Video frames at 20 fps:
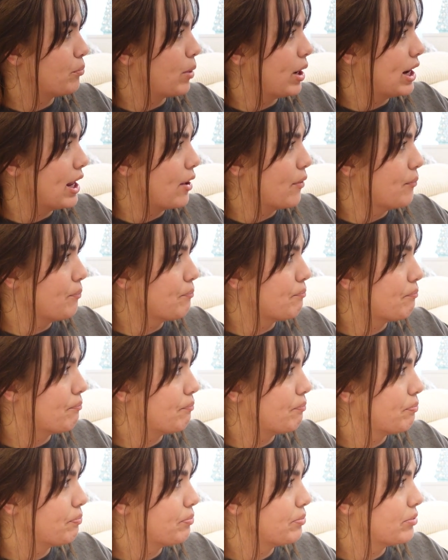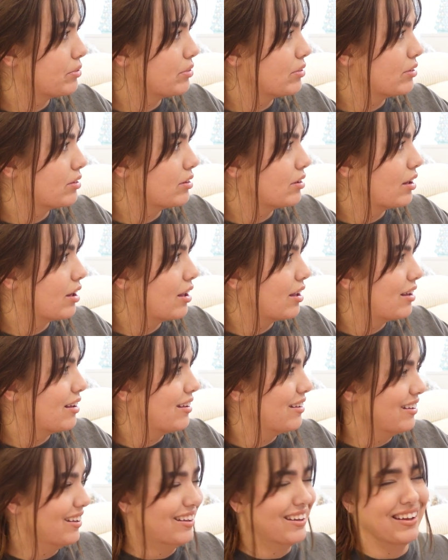right now?
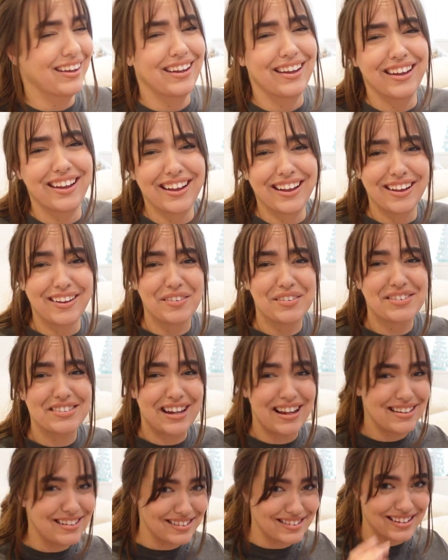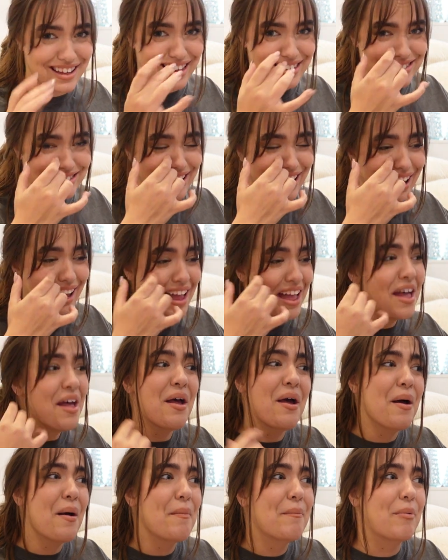Disgusting. Well, it's not disgusting,
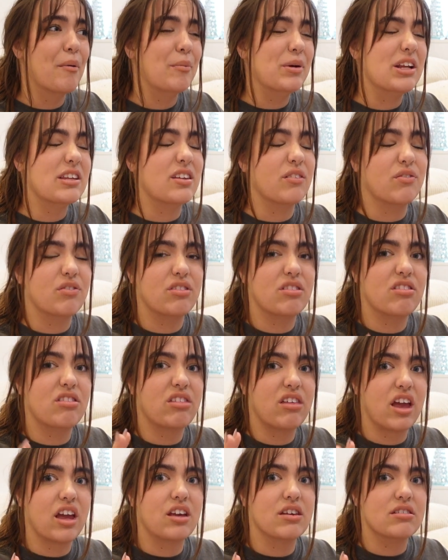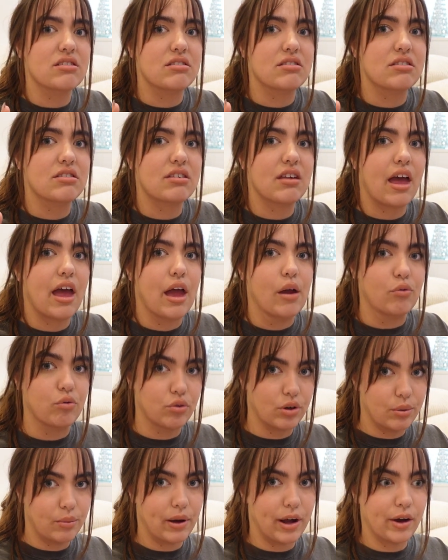but we just have things
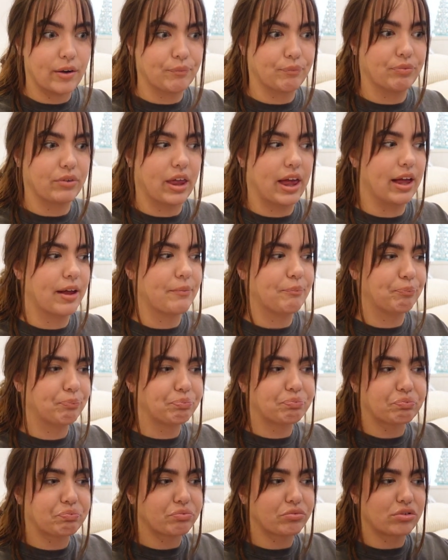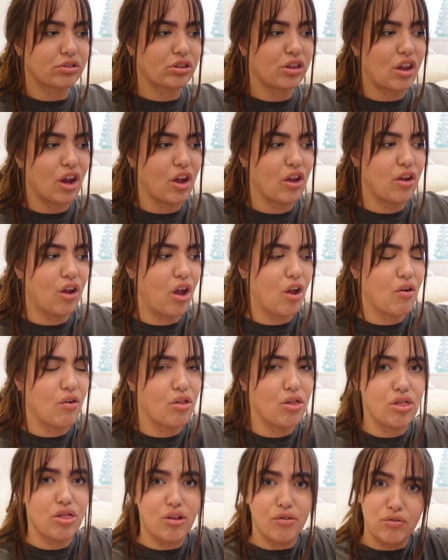everywhere. Like
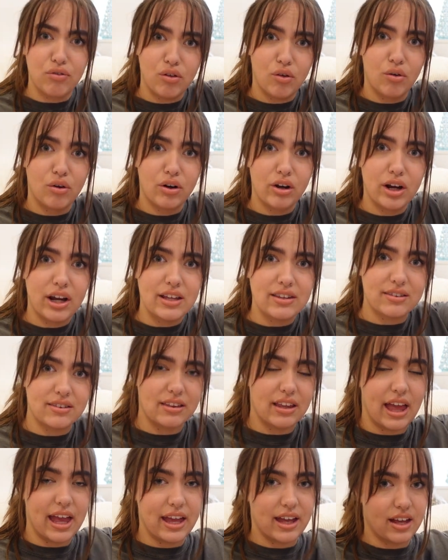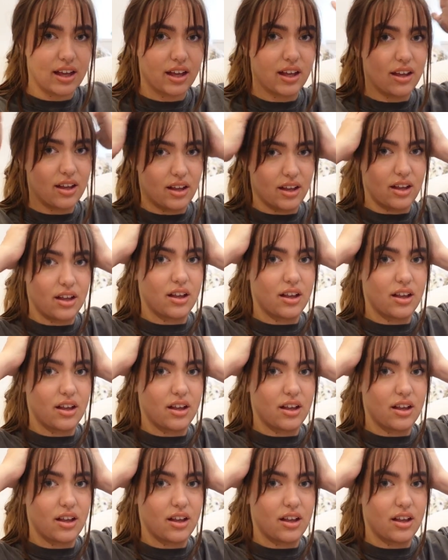the floor is like who